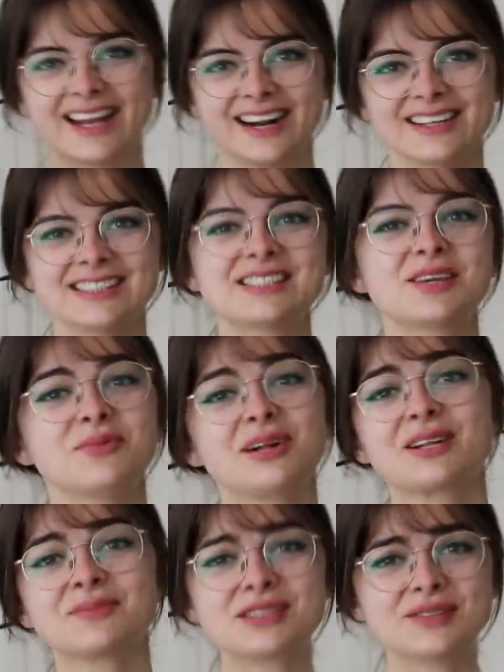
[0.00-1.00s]
Hey guys,
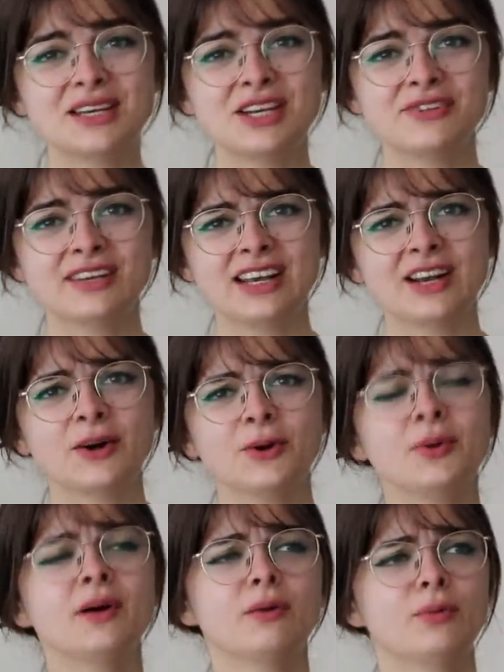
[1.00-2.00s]
welcome to a new
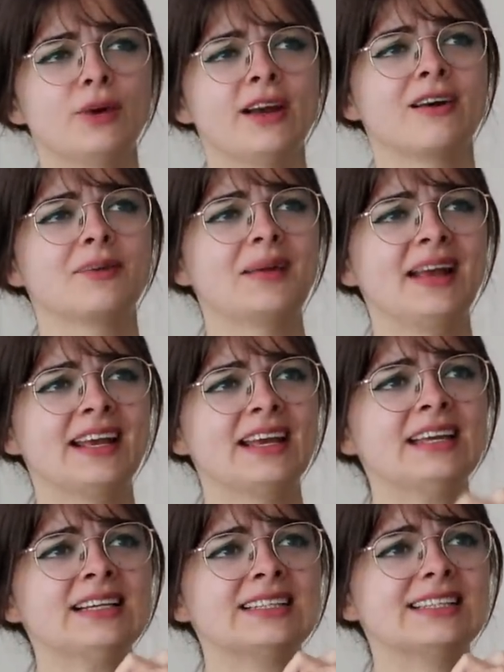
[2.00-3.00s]
video. We are
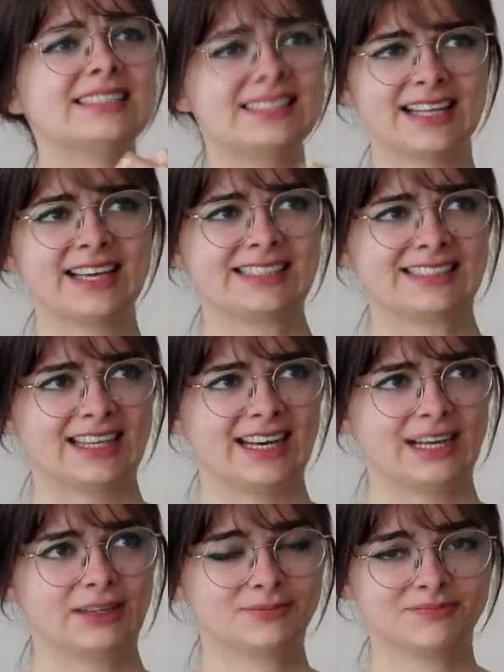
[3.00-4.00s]
making stays
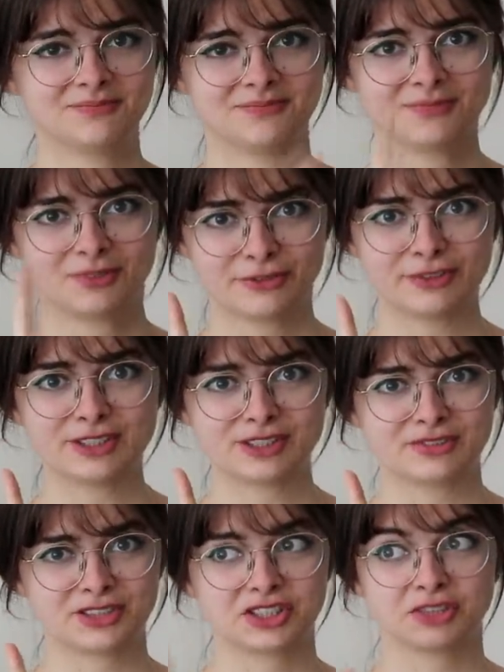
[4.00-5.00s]
today.
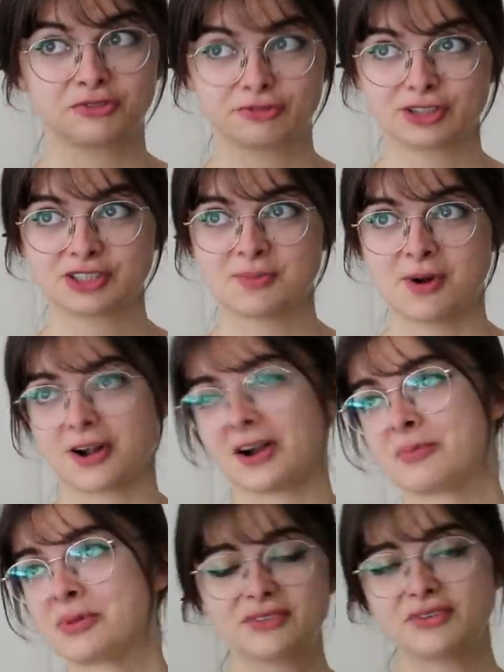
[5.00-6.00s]
First version, first
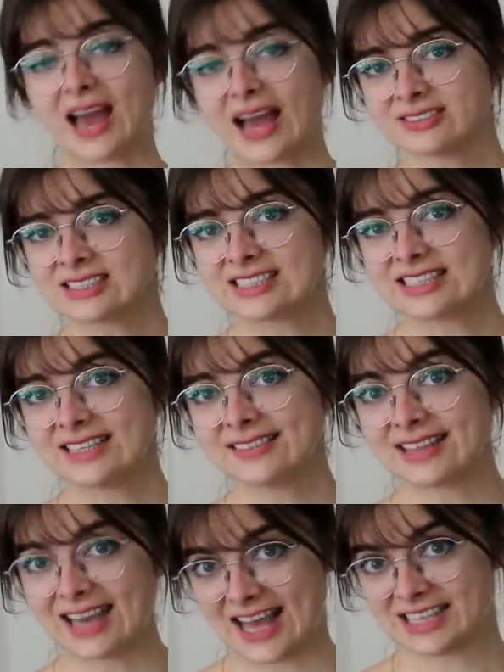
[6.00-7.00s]
mock-up. If you haven't
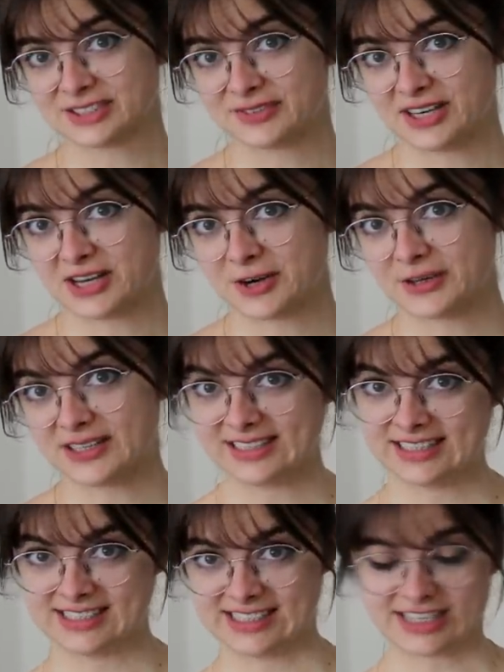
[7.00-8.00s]
seen the last video in
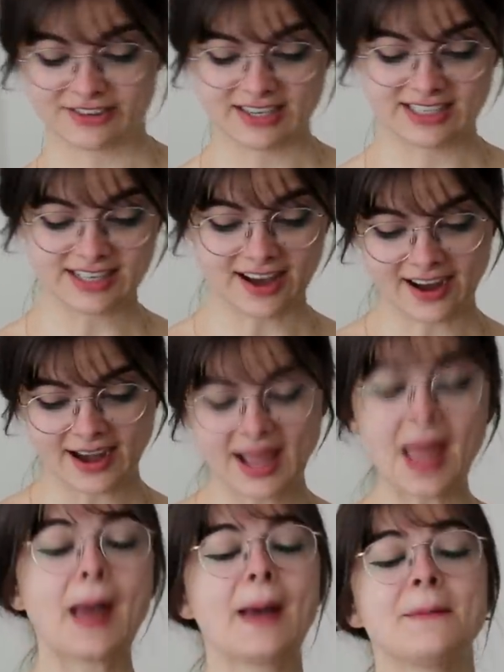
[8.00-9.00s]
this series,
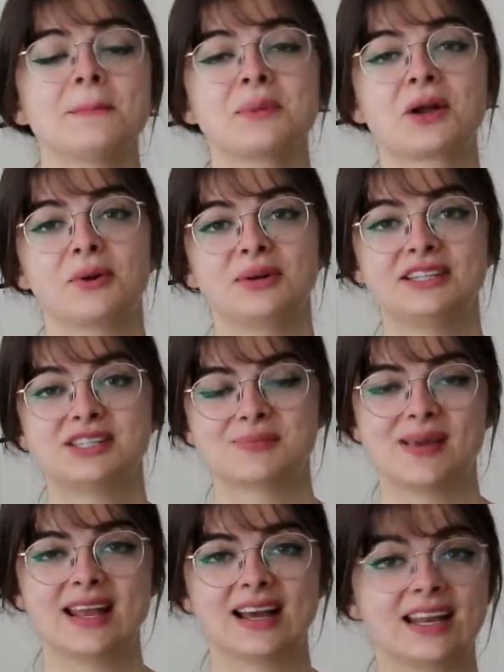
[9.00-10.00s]
I am going to
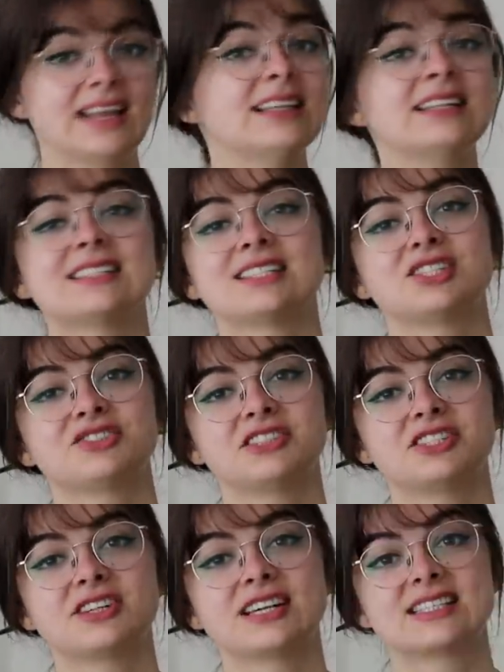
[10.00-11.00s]
make an eighteenth century
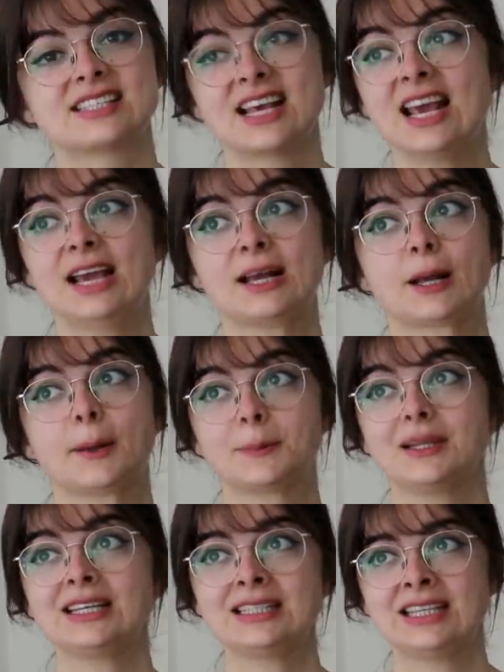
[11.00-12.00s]
dress
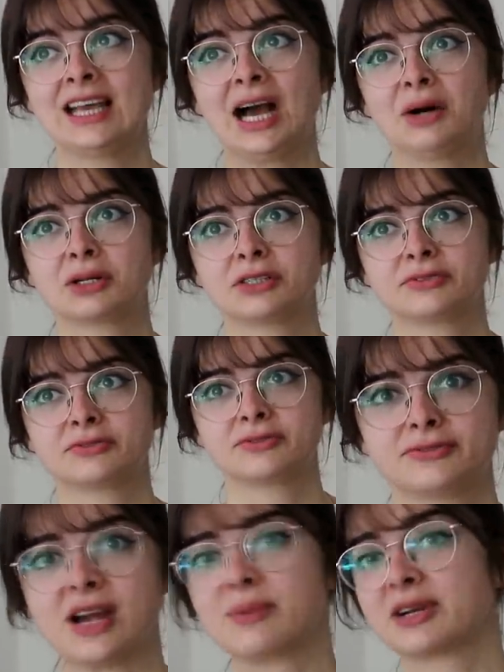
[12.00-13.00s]
completely out of
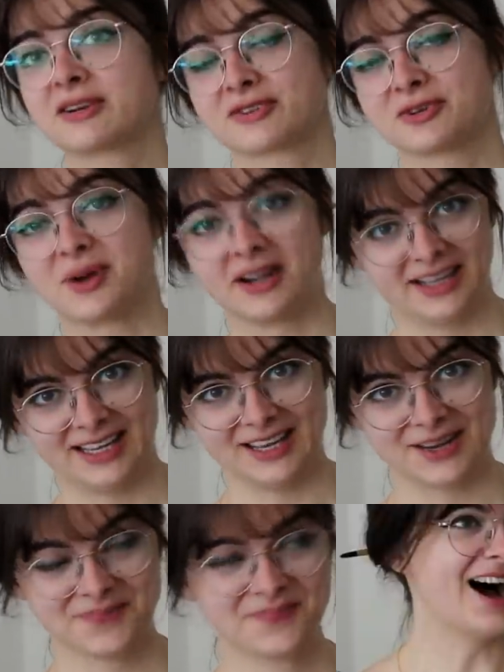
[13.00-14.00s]
fabric from
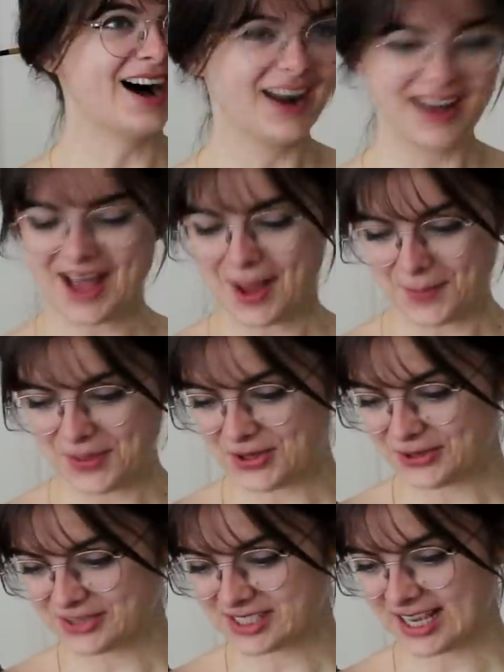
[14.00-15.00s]
IKEA. I am
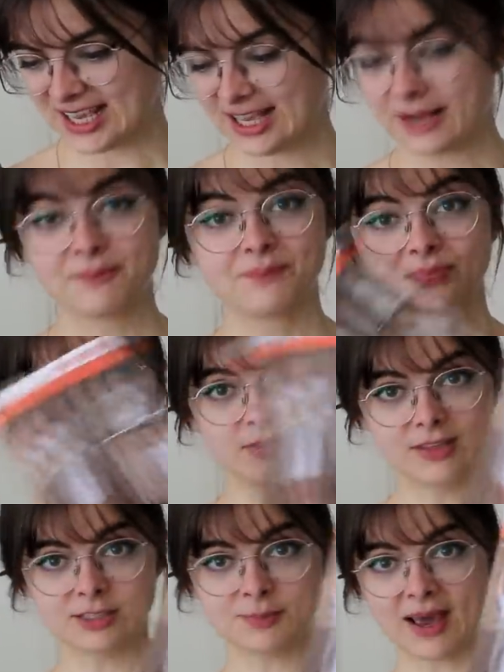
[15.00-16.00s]
using
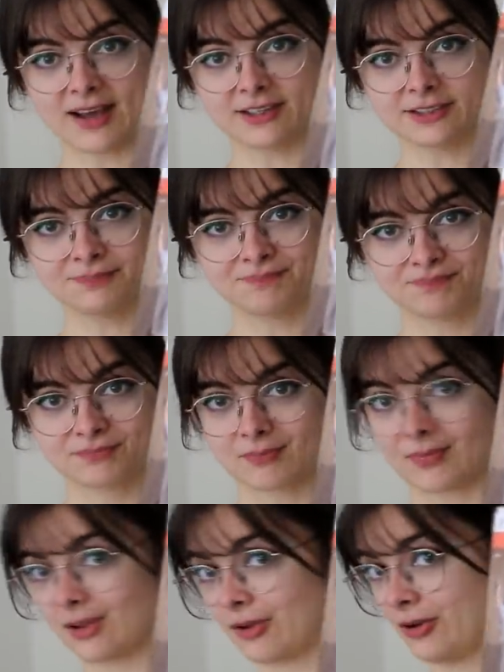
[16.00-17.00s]
this pattern
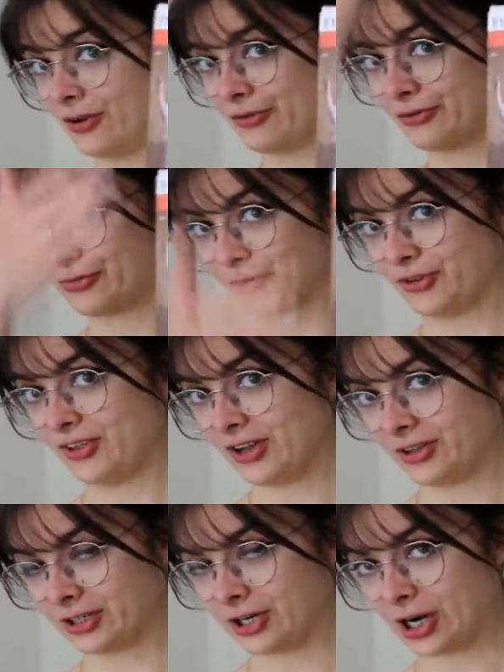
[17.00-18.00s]
for the
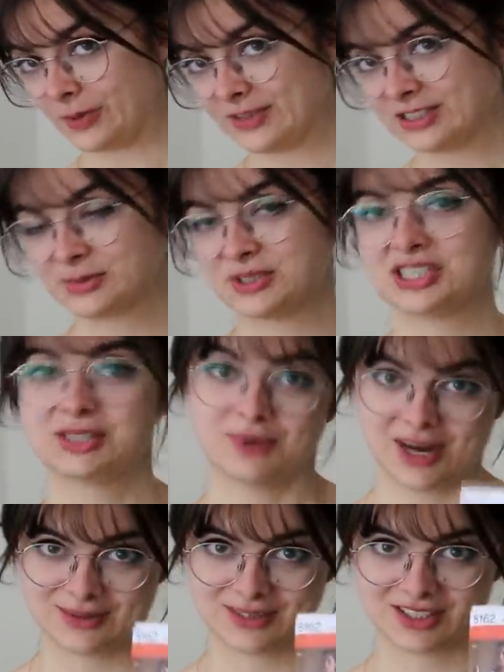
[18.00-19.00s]
undergarments, which is
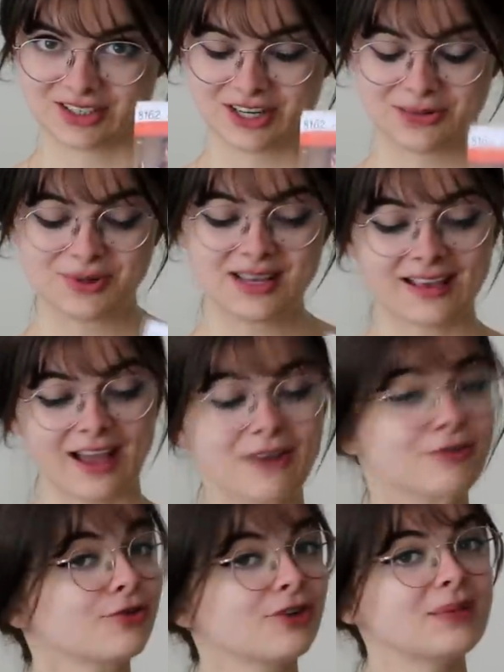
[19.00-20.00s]
what I'm starting with. I
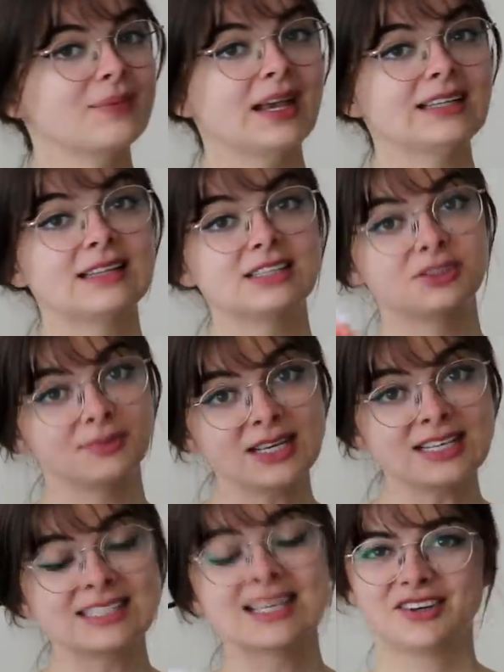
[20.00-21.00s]
have already made the
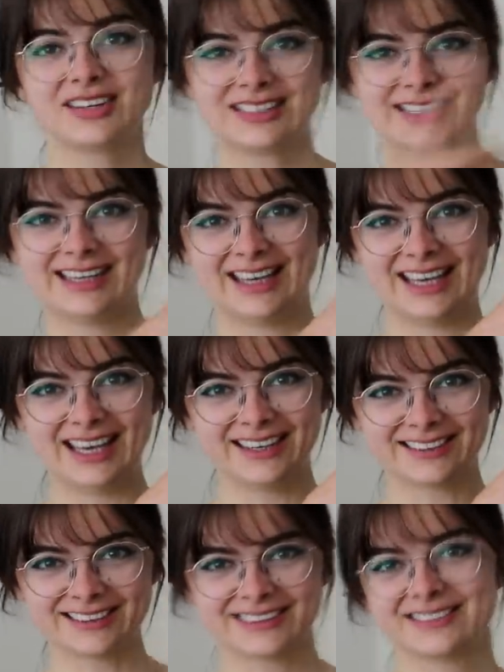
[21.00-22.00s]
chemise. You can click
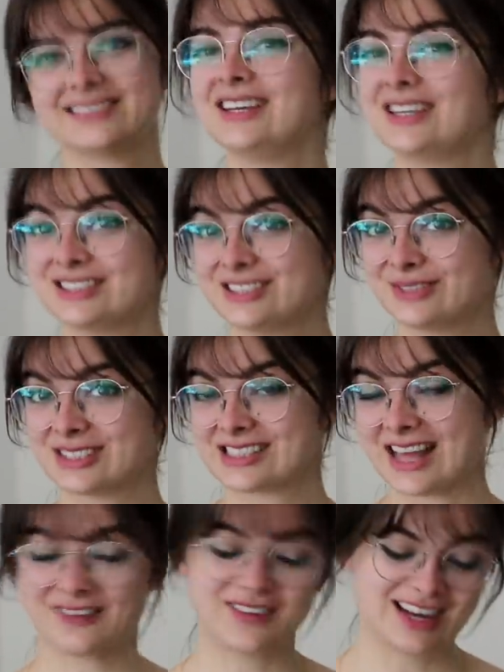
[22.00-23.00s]
here to watch
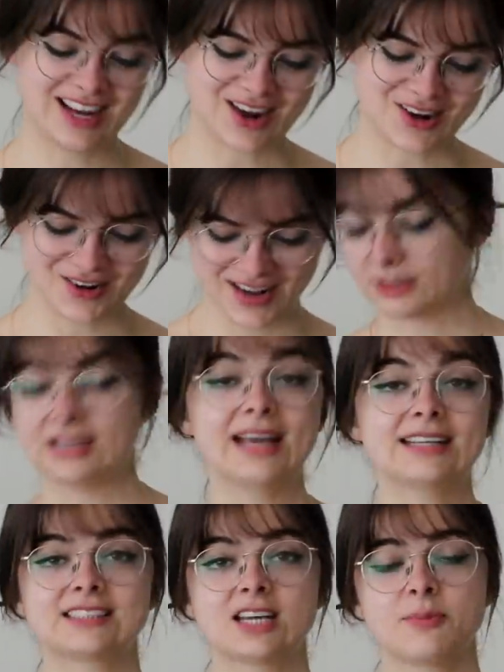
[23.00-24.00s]
that video. But
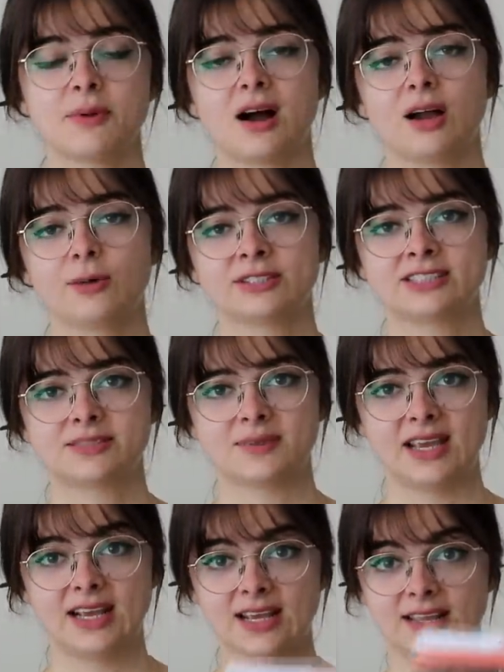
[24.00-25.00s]
next up, I want to
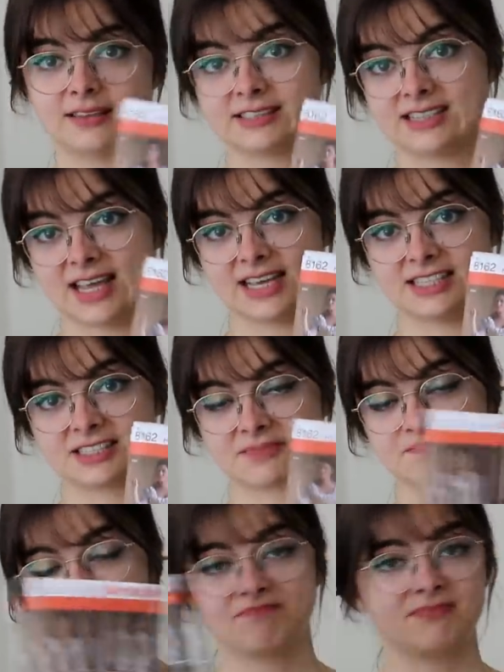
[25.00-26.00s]
make the stays,
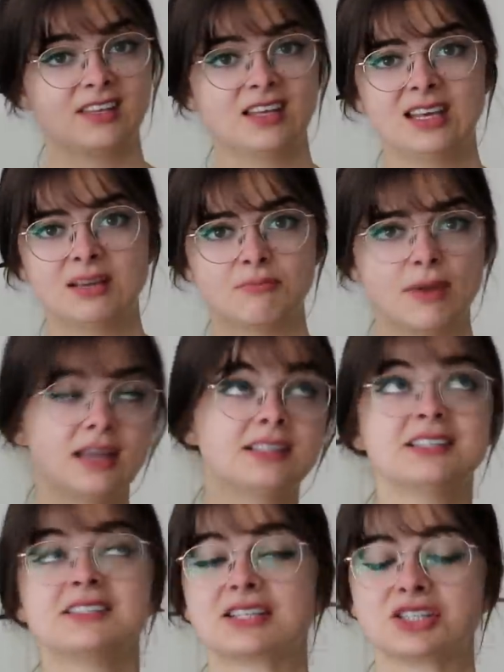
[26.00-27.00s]
the
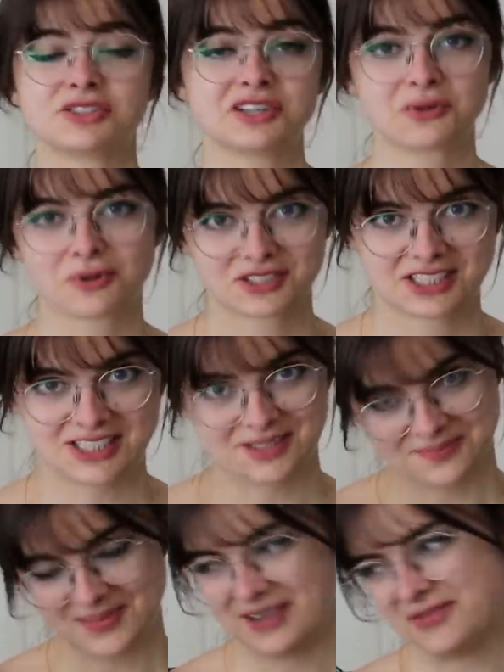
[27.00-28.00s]
eighteenth century corset,
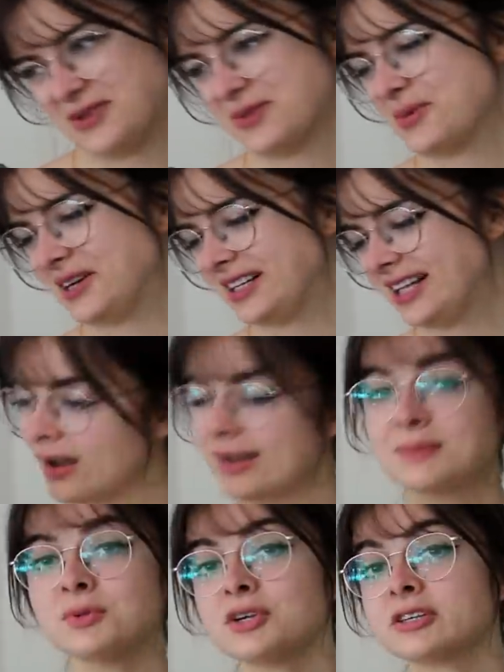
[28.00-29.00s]
if you will. I
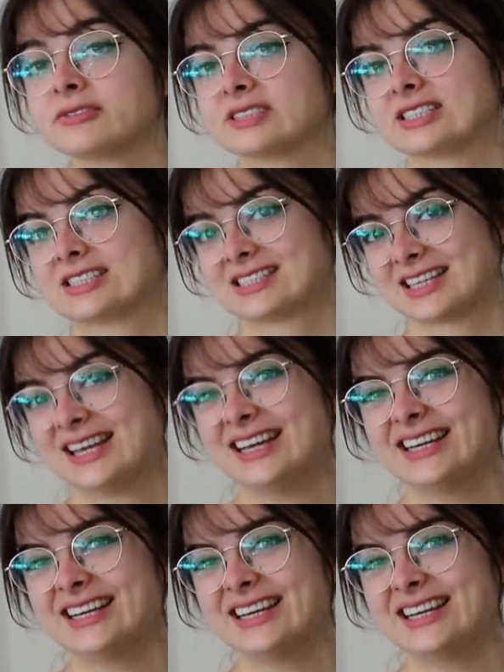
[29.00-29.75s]
am nervous.